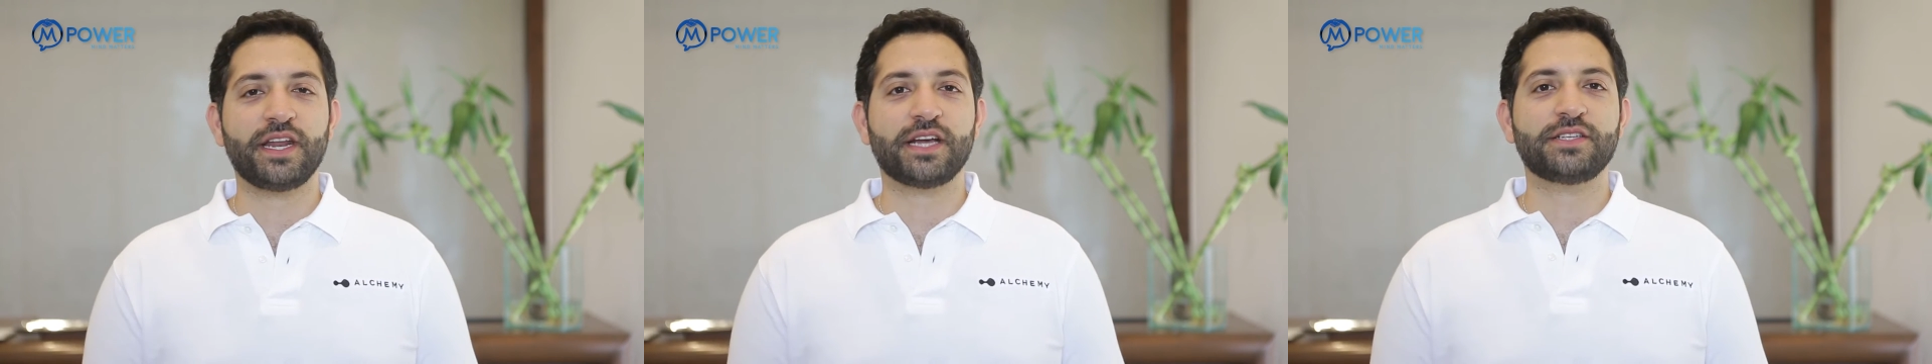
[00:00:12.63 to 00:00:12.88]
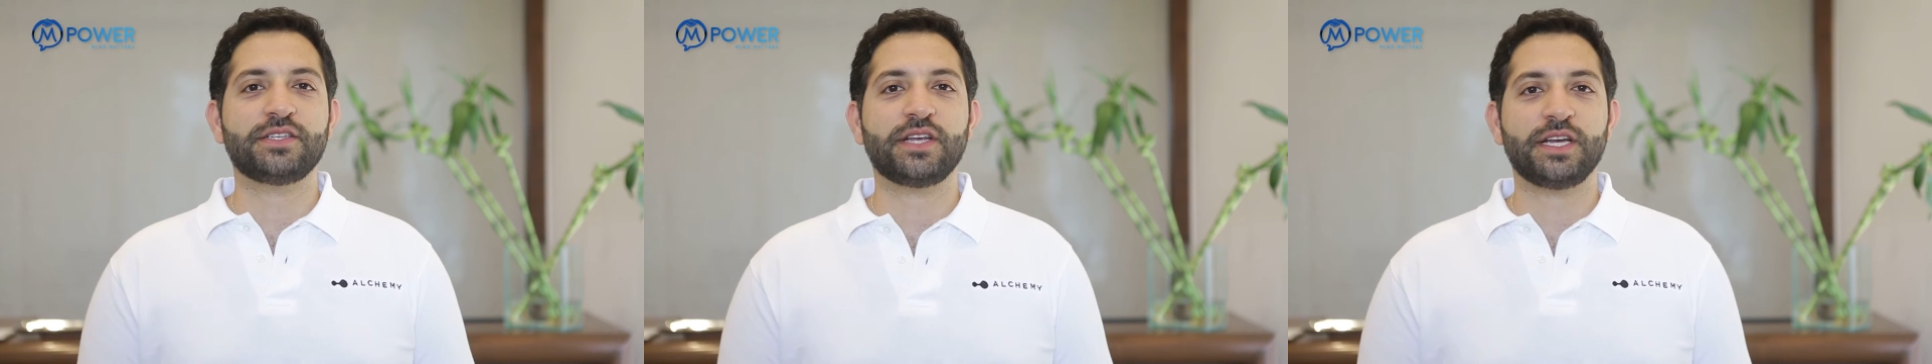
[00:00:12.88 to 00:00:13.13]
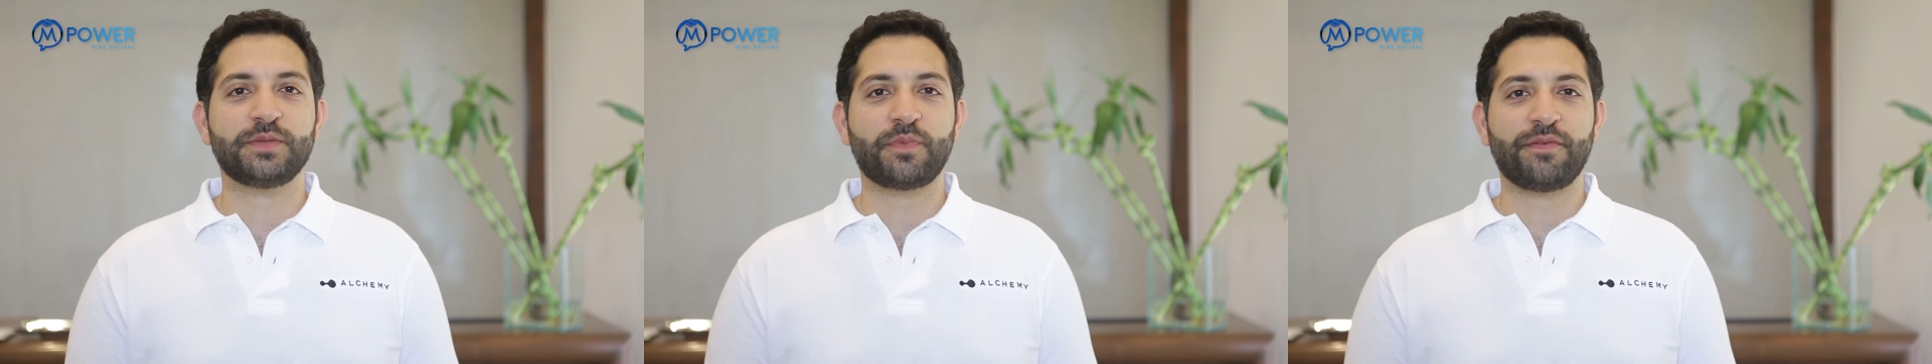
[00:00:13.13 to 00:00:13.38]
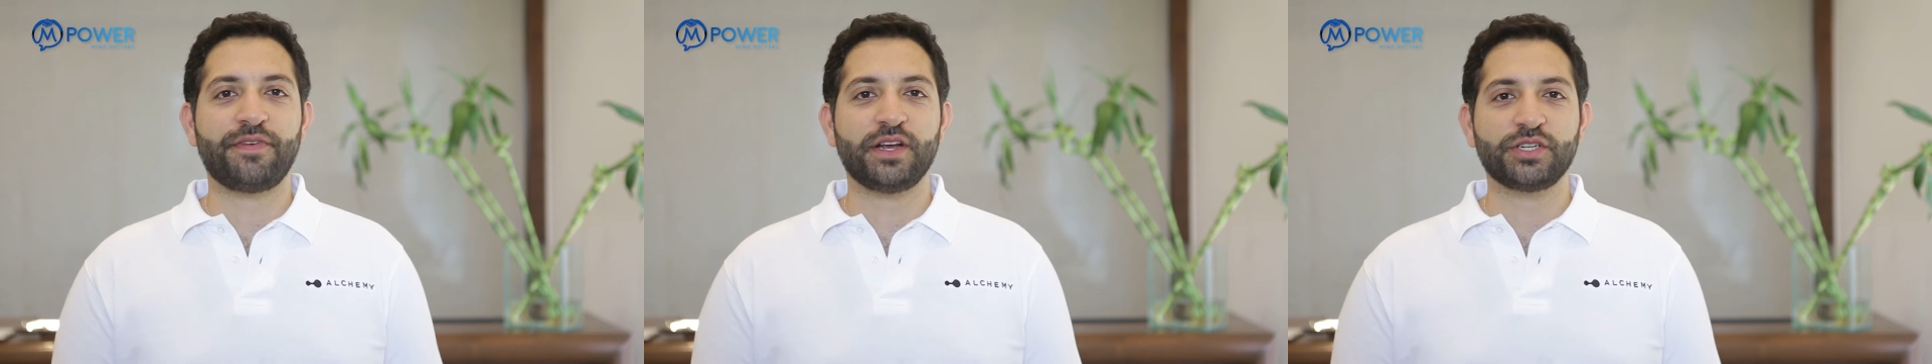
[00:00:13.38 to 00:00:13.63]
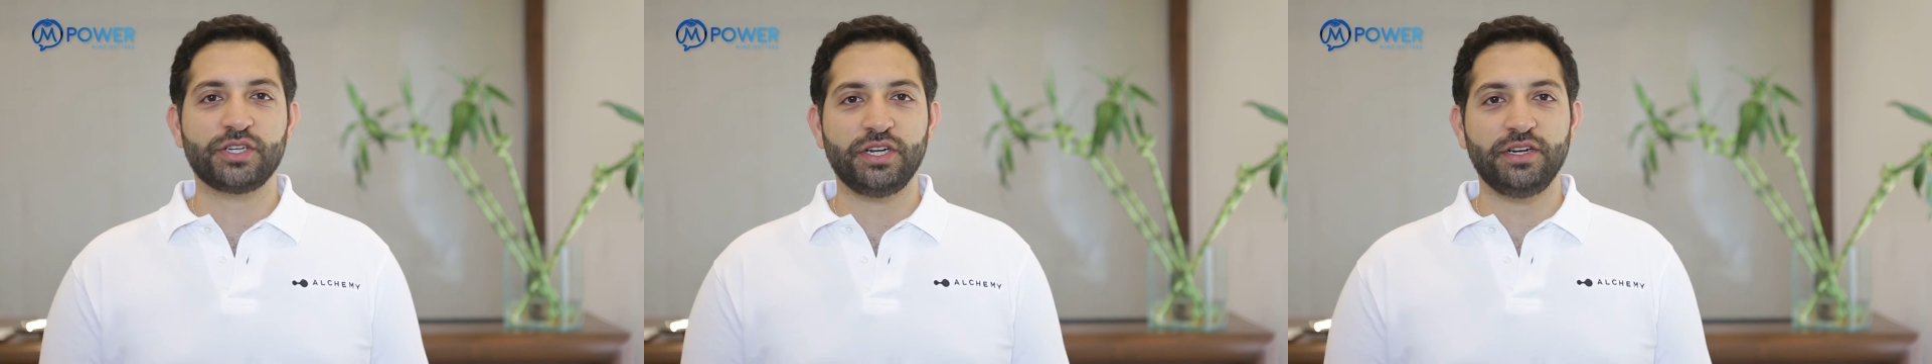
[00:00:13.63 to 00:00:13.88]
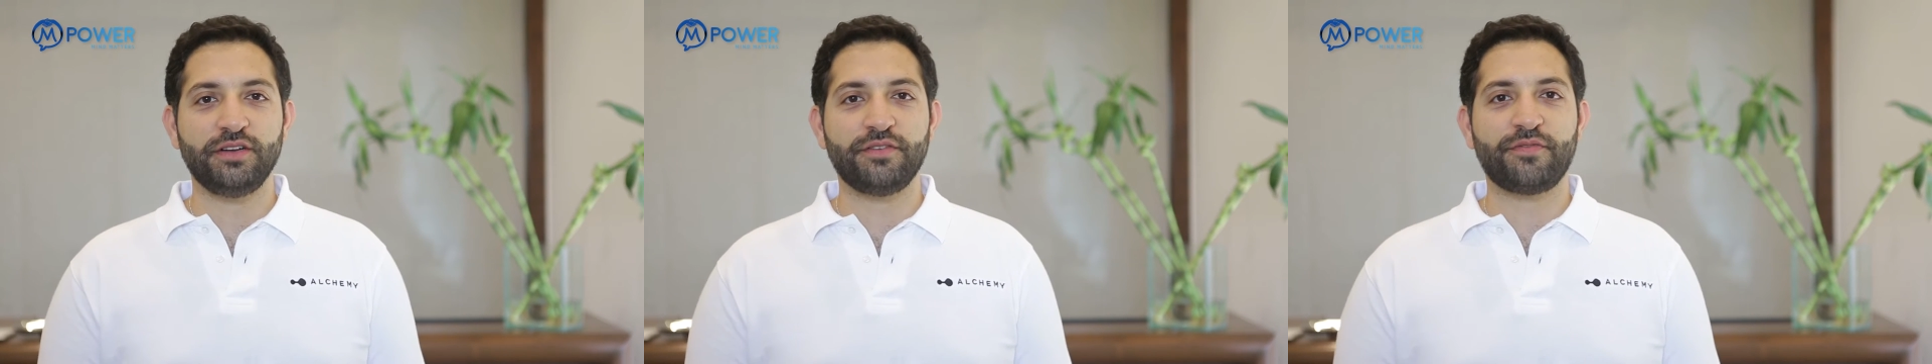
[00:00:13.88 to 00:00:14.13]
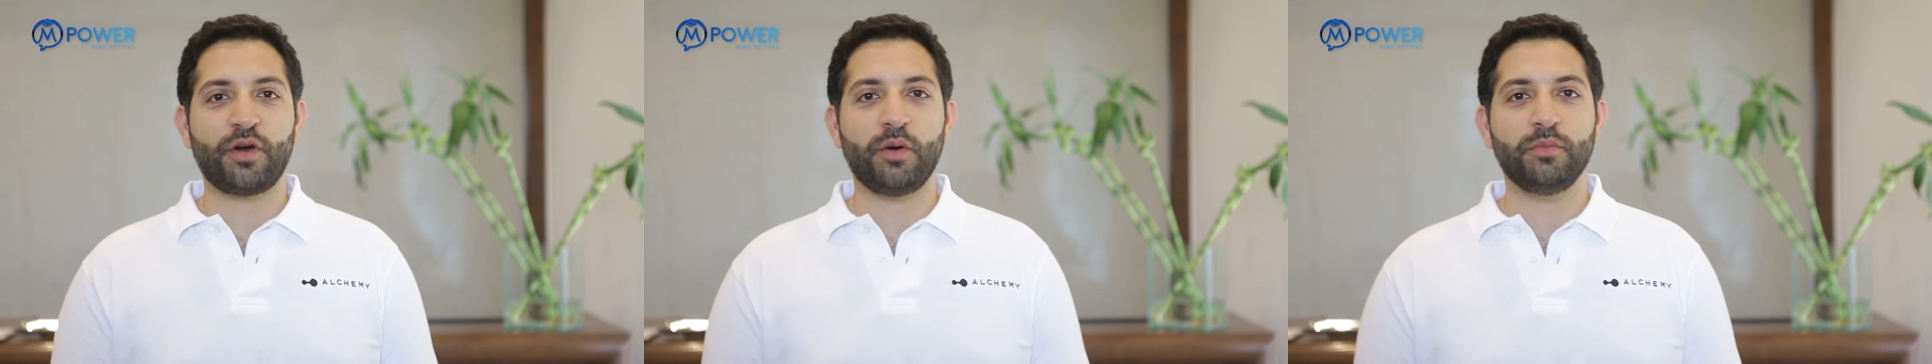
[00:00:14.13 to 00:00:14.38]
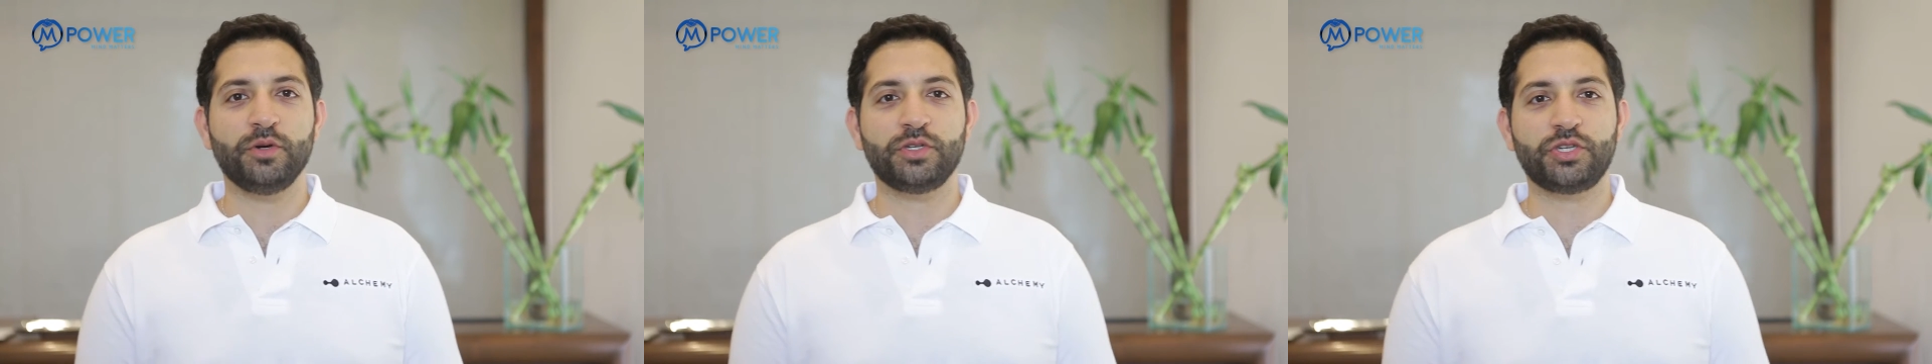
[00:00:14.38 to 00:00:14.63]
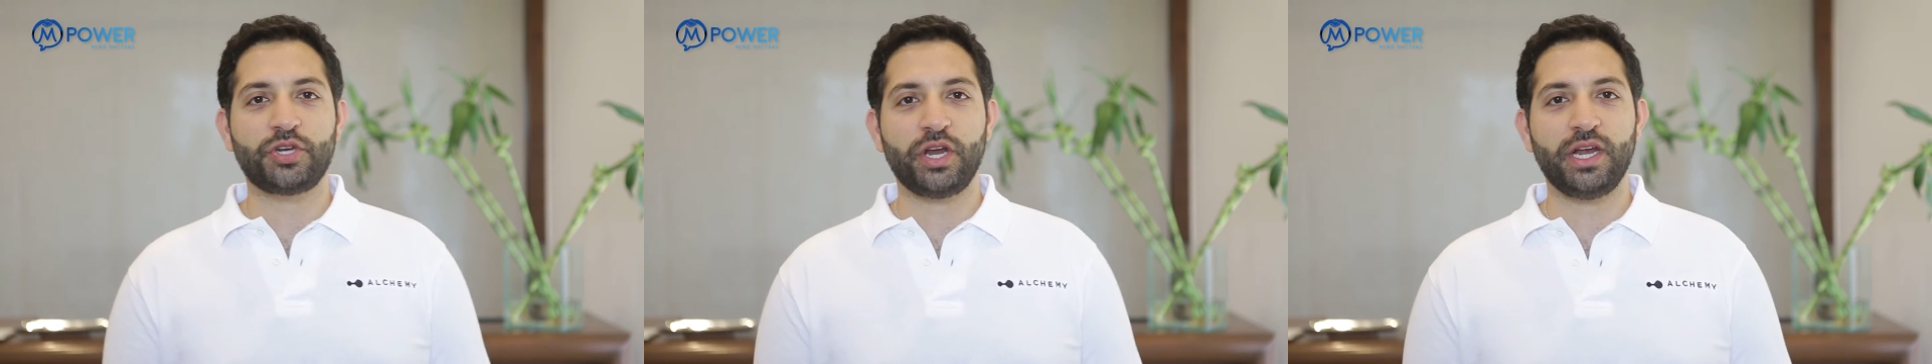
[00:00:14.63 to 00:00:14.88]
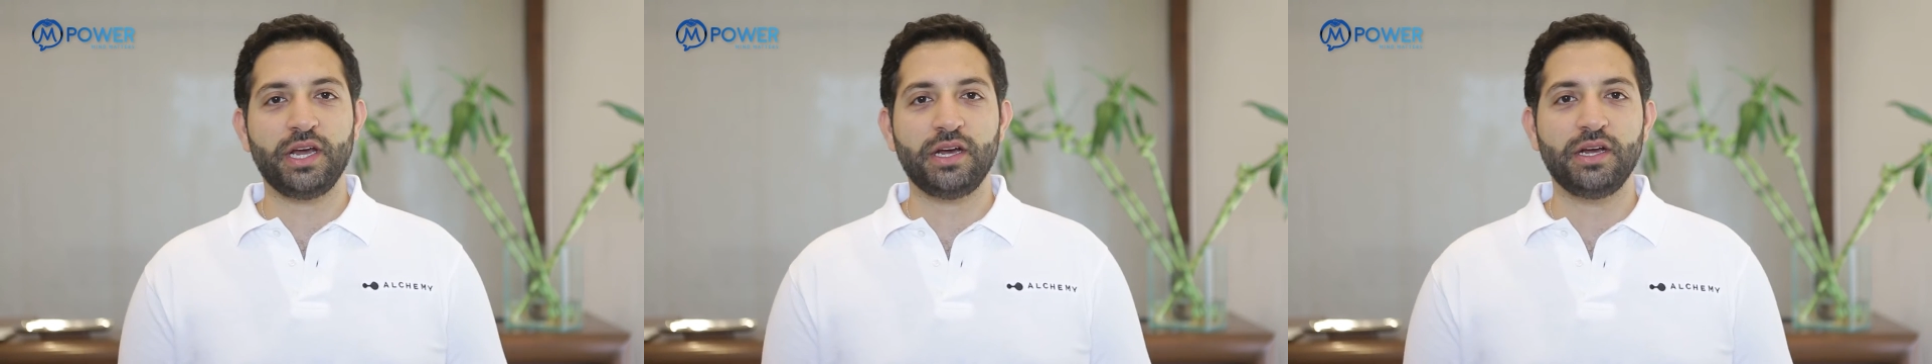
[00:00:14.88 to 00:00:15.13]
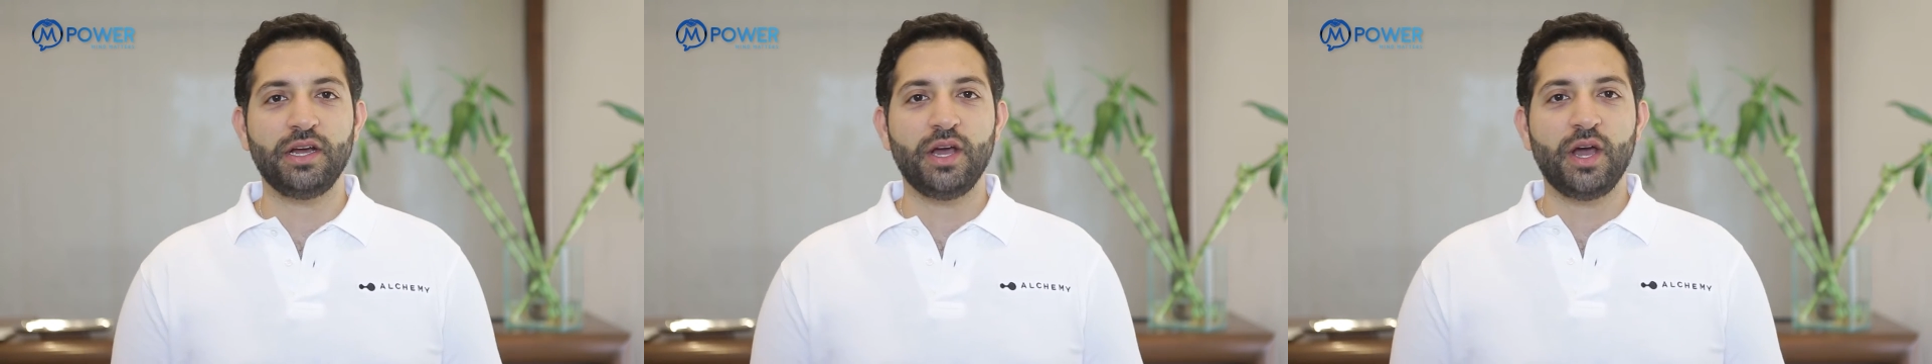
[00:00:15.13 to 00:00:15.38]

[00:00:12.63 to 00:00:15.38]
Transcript: exercise professional from Australia,